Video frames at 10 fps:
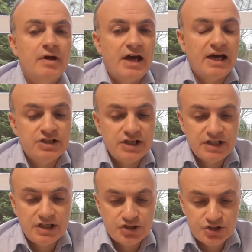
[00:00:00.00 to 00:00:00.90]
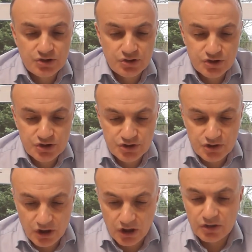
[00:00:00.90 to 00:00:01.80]
and yet he stood
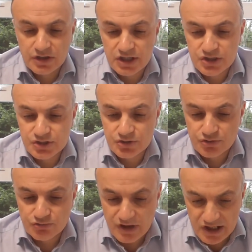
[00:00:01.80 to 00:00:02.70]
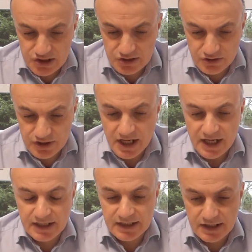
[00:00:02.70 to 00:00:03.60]
strong. He stood resolute
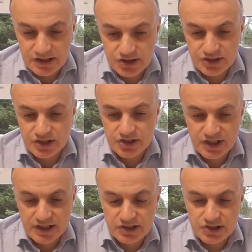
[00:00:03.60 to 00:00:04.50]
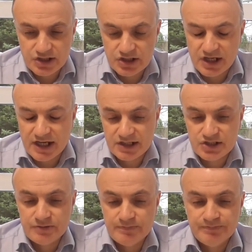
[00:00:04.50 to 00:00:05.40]
against Satan's
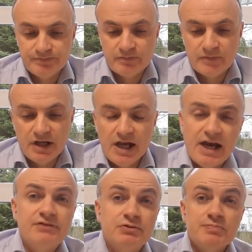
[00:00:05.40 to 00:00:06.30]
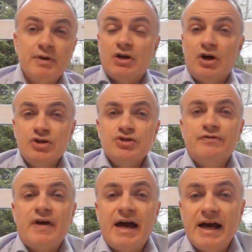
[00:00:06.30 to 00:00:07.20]
attacks. It was because
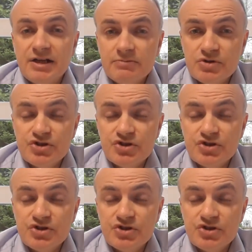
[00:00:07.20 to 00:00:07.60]
of Adam's